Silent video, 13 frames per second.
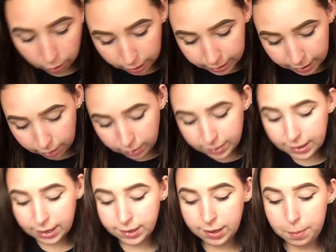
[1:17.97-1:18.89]
right, now let's
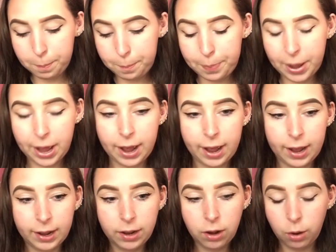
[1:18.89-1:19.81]
get into the
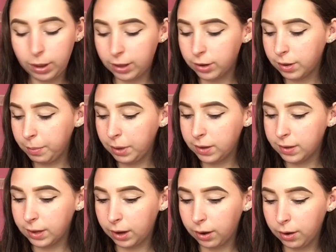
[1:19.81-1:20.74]
bag. Oh wait, there's something
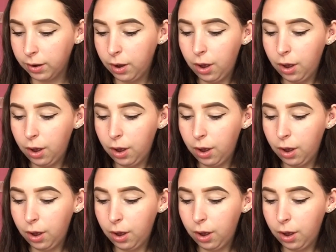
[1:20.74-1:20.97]
else in here.